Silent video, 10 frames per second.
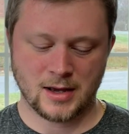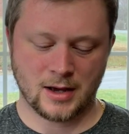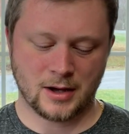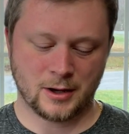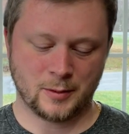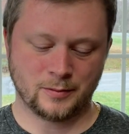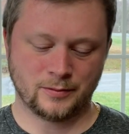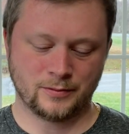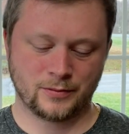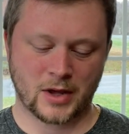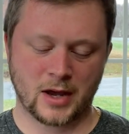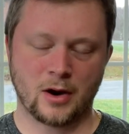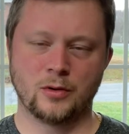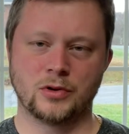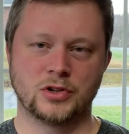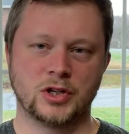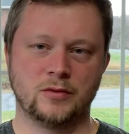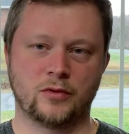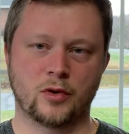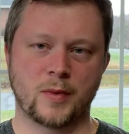owned a
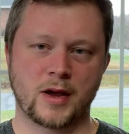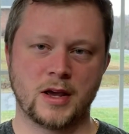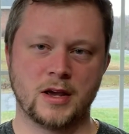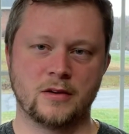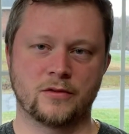Jeep 4xe